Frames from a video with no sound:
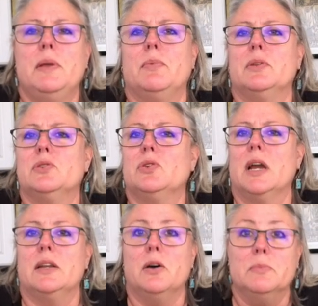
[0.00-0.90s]
people are
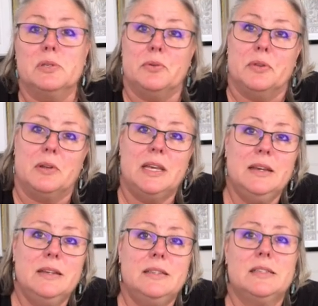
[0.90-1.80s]
trying to homeschool their
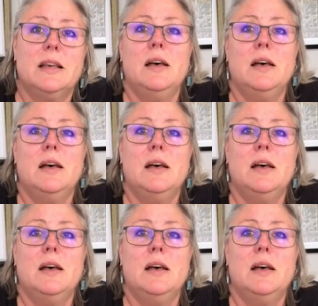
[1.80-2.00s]
kids,